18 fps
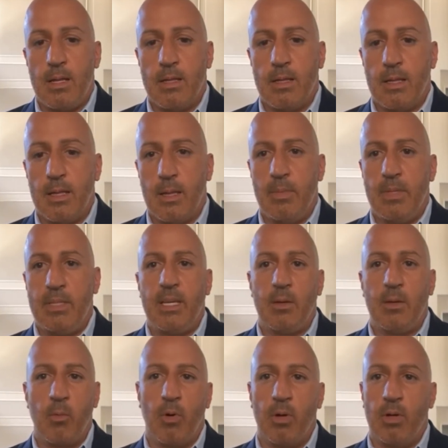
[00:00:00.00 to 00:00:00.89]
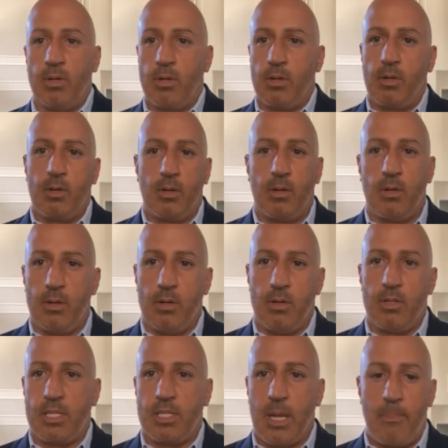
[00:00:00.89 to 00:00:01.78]
me take one
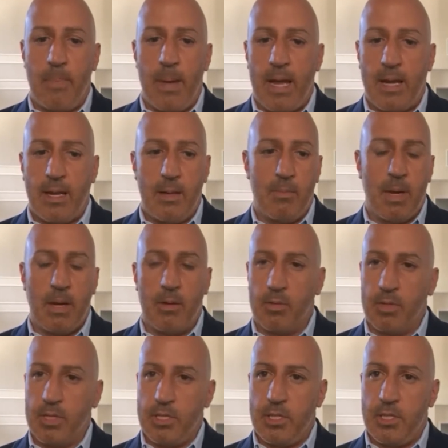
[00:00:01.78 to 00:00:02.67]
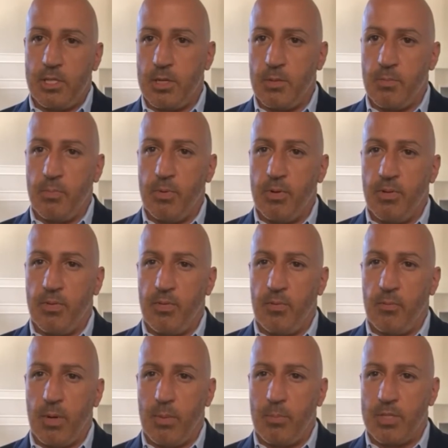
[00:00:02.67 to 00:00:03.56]
step back in my relationship with
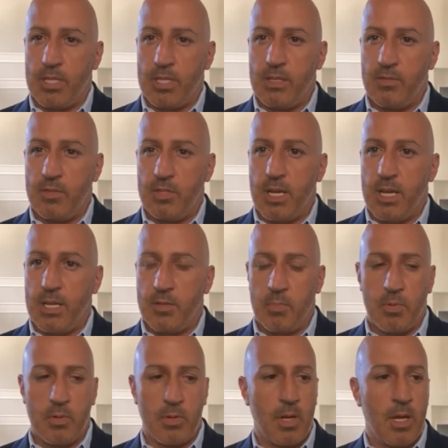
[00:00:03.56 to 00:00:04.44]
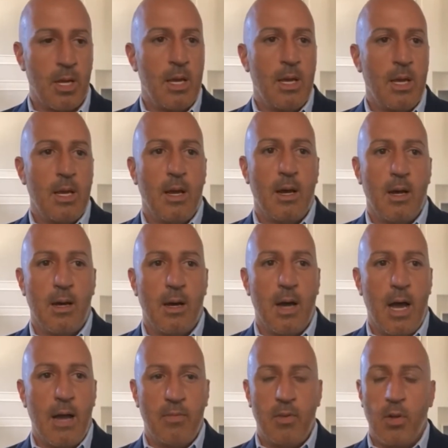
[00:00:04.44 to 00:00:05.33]
Representative Schlossberg.
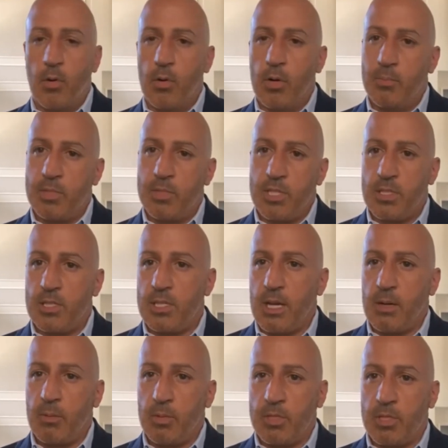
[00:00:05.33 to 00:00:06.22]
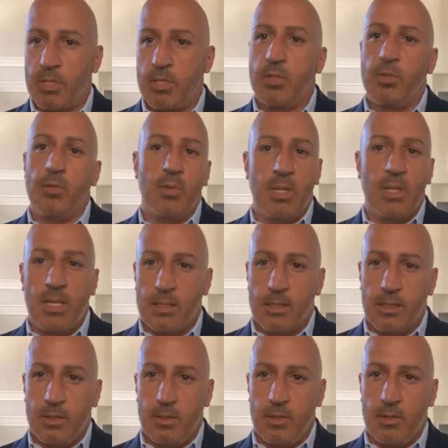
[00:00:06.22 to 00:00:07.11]
I've known him since I was a student in
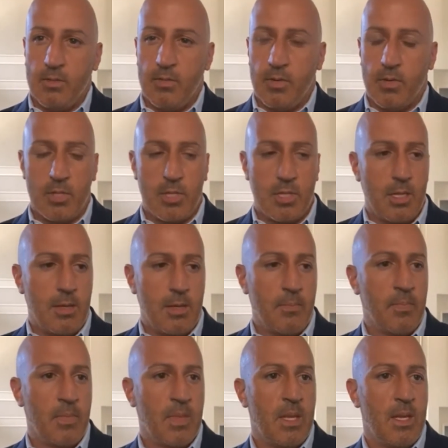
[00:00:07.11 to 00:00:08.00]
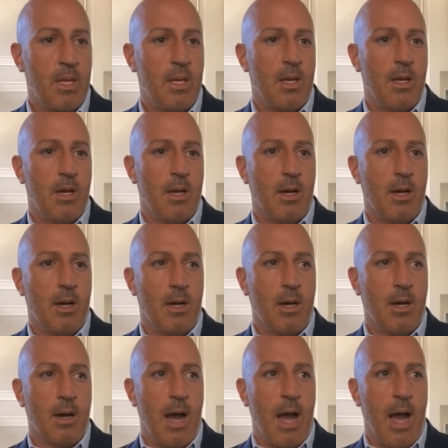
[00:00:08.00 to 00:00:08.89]
Lynn University.
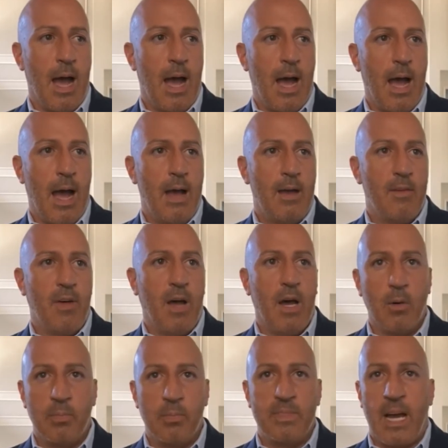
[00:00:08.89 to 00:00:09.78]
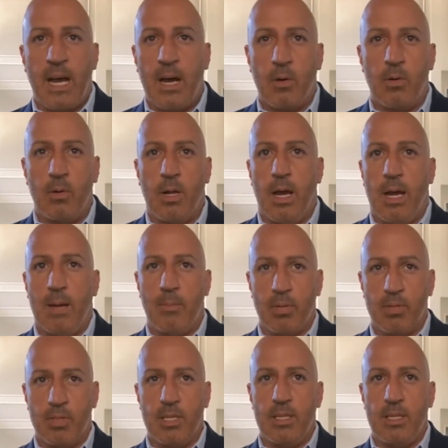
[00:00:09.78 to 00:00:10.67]
I've helped out, I
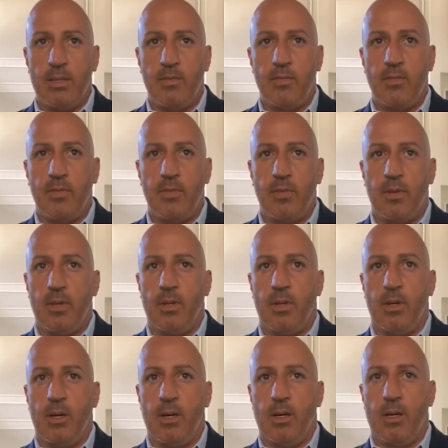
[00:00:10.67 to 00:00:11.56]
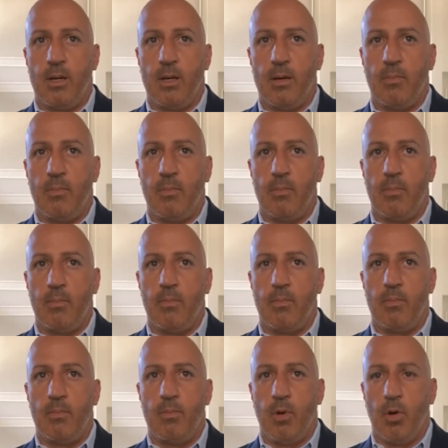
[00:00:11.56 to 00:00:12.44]
believe, Irv
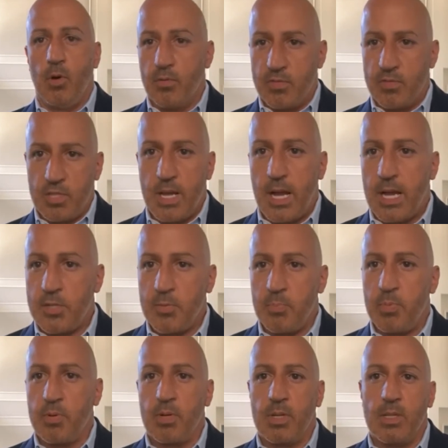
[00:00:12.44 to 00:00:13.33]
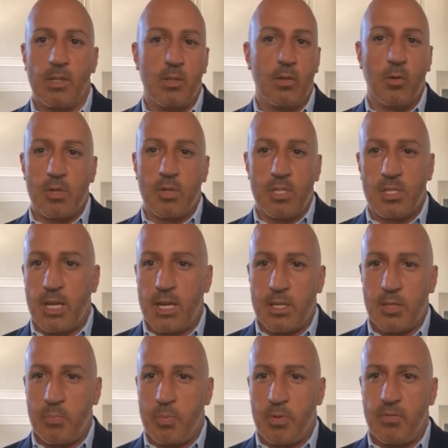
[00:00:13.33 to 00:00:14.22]
Schlossberg and the Dory
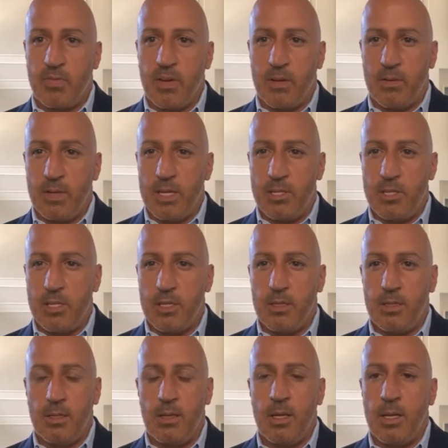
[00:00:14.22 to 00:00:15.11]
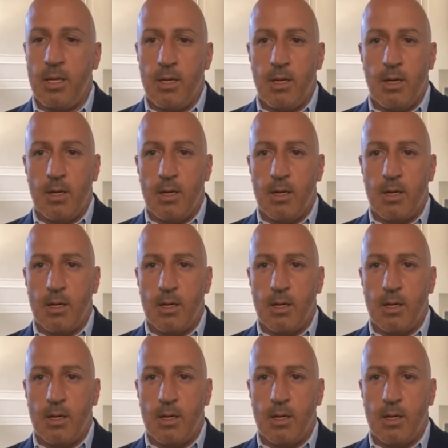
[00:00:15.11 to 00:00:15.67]
Schlossberg Foundation, I